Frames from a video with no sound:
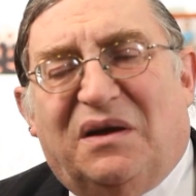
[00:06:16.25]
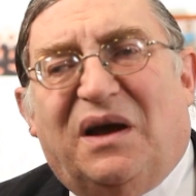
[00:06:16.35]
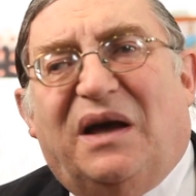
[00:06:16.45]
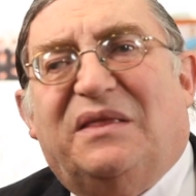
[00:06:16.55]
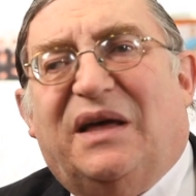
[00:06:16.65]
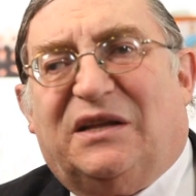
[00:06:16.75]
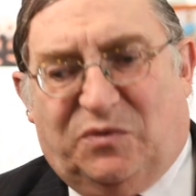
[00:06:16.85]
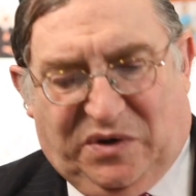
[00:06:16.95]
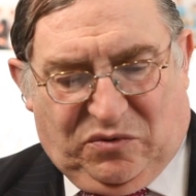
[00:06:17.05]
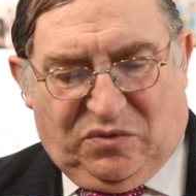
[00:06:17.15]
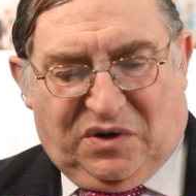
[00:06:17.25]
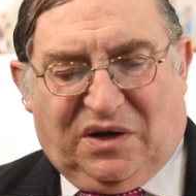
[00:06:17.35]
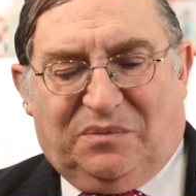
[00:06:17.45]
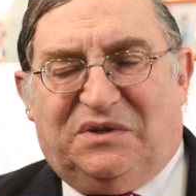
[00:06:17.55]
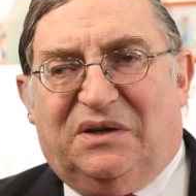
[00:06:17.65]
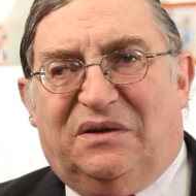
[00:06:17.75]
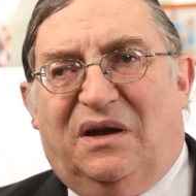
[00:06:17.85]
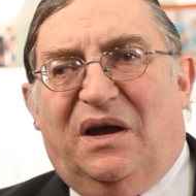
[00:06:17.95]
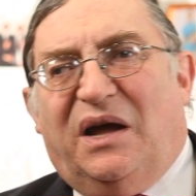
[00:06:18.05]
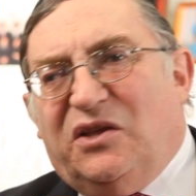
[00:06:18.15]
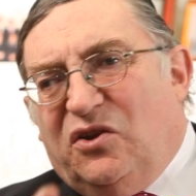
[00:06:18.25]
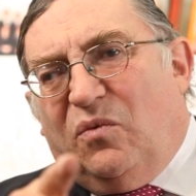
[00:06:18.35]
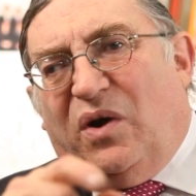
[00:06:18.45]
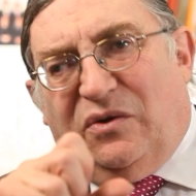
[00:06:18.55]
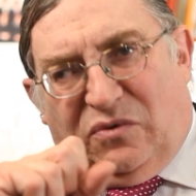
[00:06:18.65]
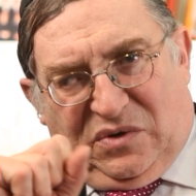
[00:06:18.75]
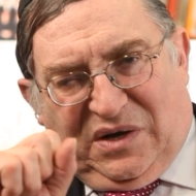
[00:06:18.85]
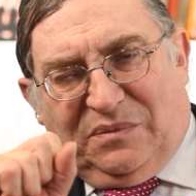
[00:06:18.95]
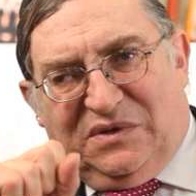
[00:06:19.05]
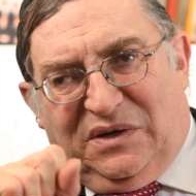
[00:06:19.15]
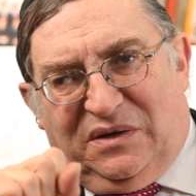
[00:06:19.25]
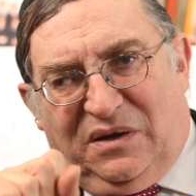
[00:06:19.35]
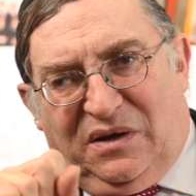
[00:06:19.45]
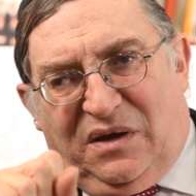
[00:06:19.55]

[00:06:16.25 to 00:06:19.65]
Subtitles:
And that's where Ura comes in. And you know why Ura comes in?